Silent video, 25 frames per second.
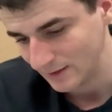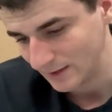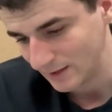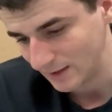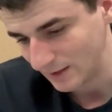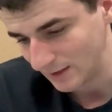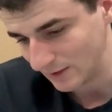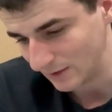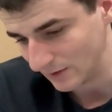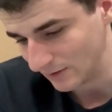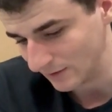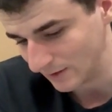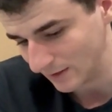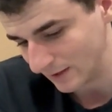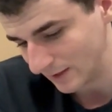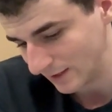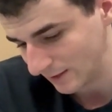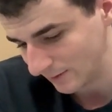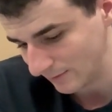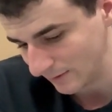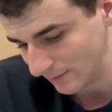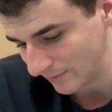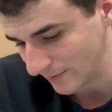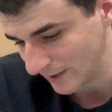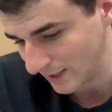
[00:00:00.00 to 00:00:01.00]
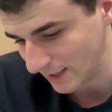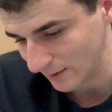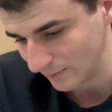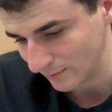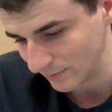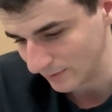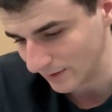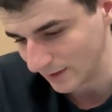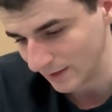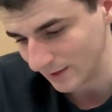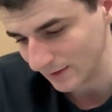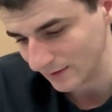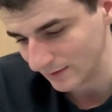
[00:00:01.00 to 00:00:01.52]
you're not going to be mad
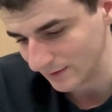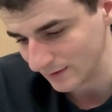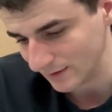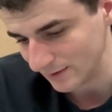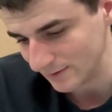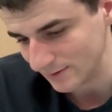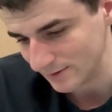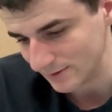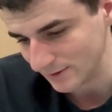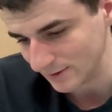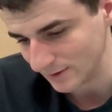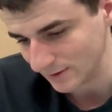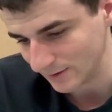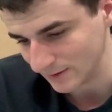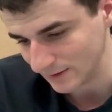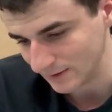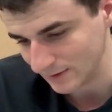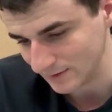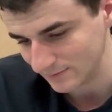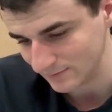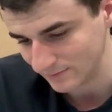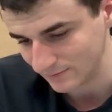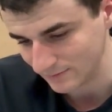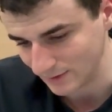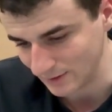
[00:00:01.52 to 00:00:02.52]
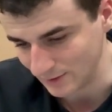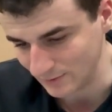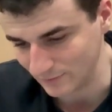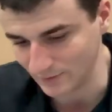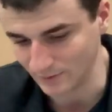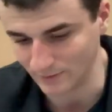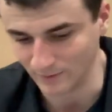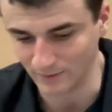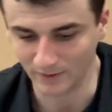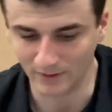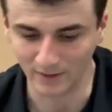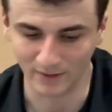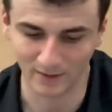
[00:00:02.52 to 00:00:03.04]
playing in these. These feel
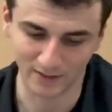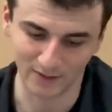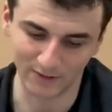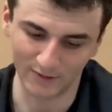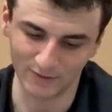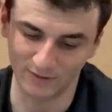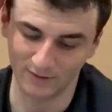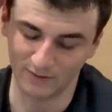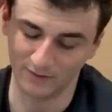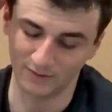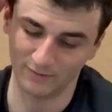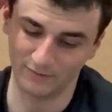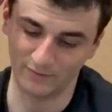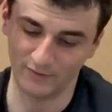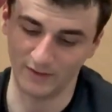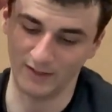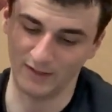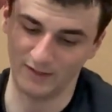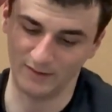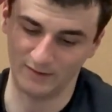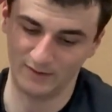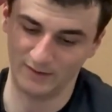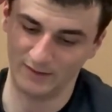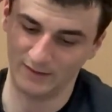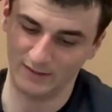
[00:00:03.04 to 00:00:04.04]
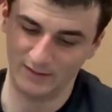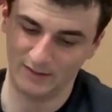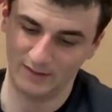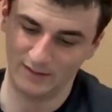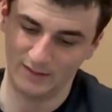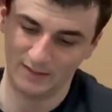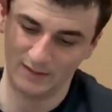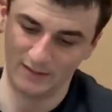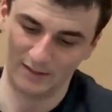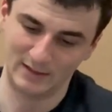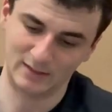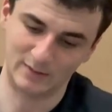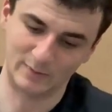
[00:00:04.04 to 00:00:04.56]
really nice on your feet,
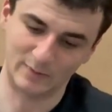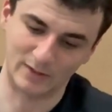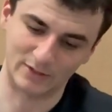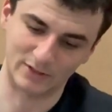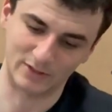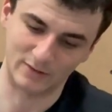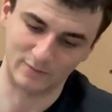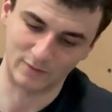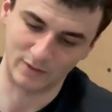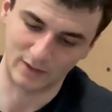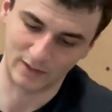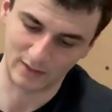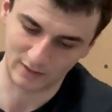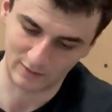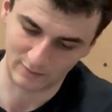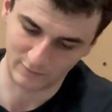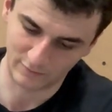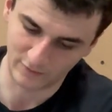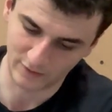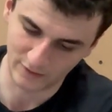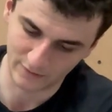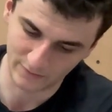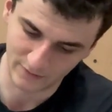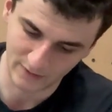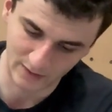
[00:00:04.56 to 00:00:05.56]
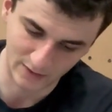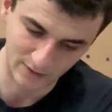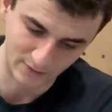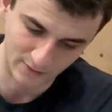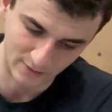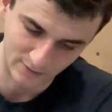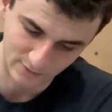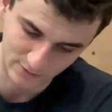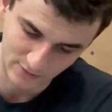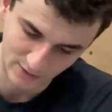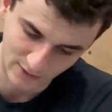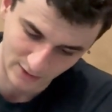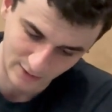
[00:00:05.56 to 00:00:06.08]
especially if you get the fit right. You can
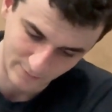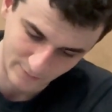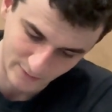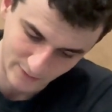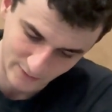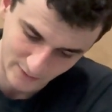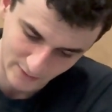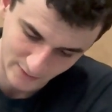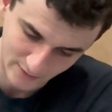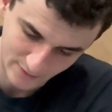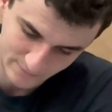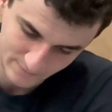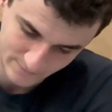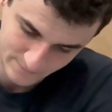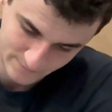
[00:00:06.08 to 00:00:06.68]
try them on